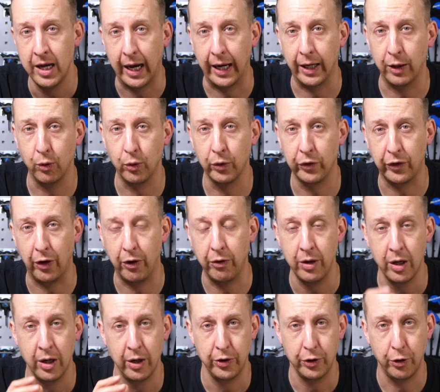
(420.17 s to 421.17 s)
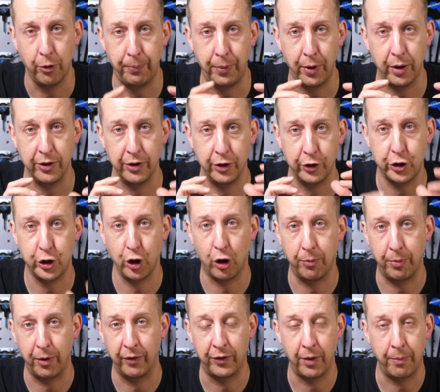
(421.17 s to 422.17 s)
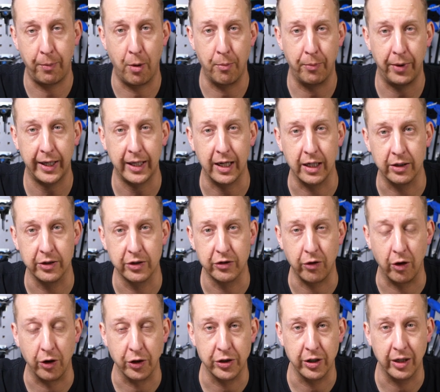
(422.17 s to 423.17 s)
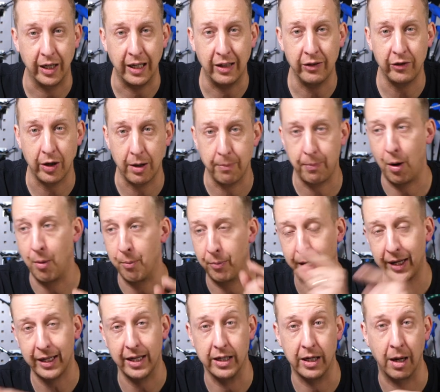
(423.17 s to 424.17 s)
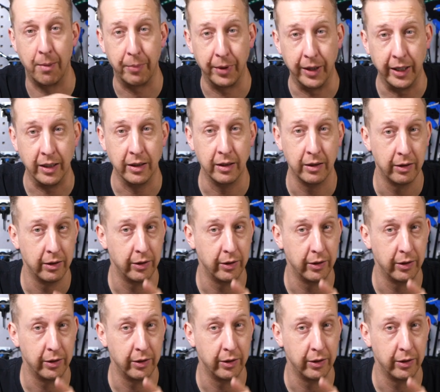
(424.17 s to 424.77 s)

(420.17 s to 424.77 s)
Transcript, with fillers: And also you're putting the job of the bottom bracket construction into the bottom bracket company,